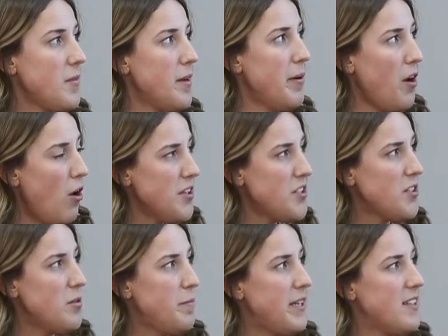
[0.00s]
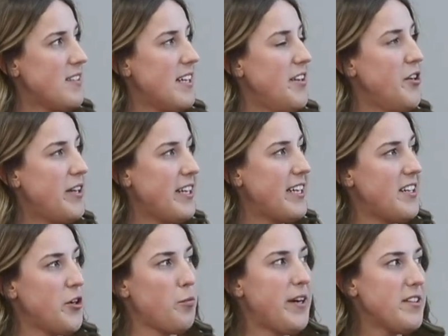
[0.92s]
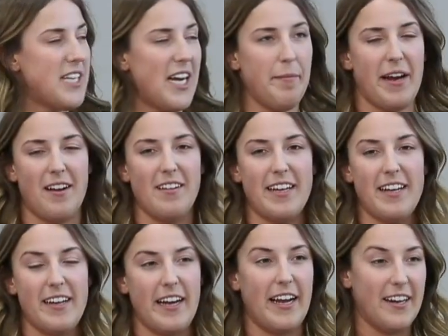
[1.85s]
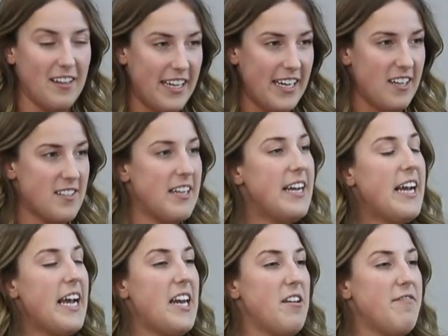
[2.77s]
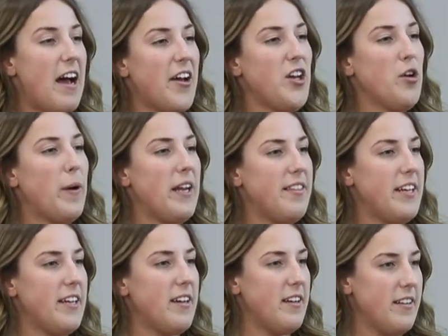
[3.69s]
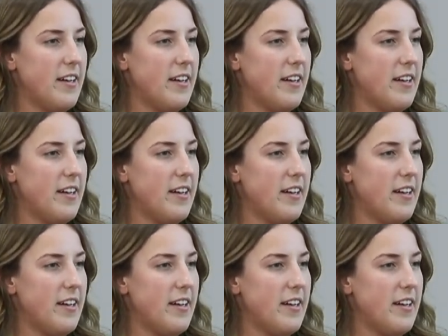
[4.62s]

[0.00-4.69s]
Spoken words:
but also because then you can get your real-time analytics and evaluate the